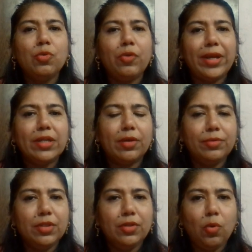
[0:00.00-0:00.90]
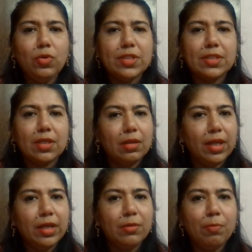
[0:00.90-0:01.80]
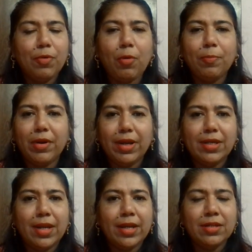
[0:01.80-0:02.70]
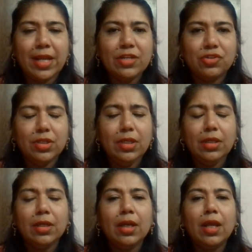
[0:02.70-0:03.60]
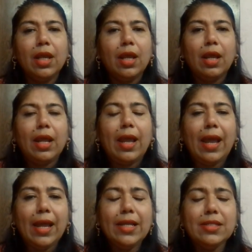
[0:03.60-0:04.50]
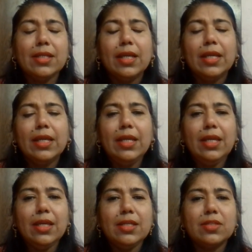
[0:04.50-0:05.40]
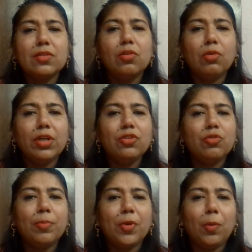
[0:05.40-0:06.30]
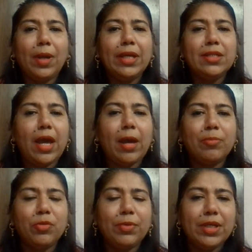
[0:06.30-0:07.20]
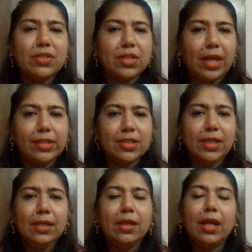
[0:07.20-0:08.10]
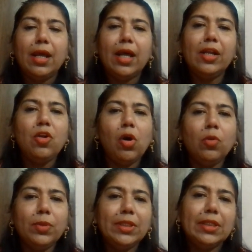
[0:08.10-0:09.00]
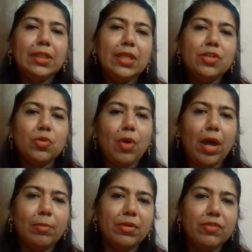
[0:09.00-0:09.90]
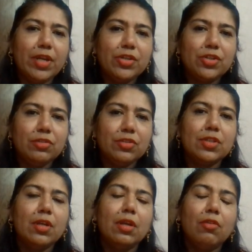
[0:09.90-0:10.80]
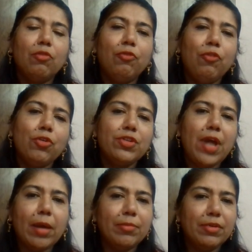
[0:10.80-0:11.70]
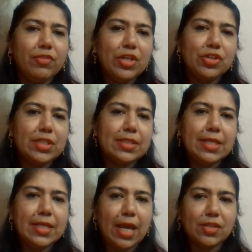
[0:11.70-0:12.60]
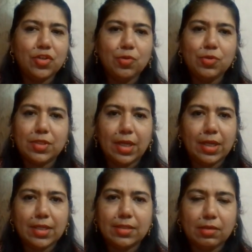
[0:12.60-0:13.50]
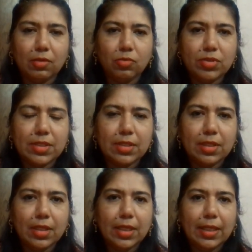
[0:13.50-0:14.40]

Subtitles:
to write down the notes in proper indentation, and he is going to provide appropriate title along with the key to abbreviations for the abbreviations he has used in his notes.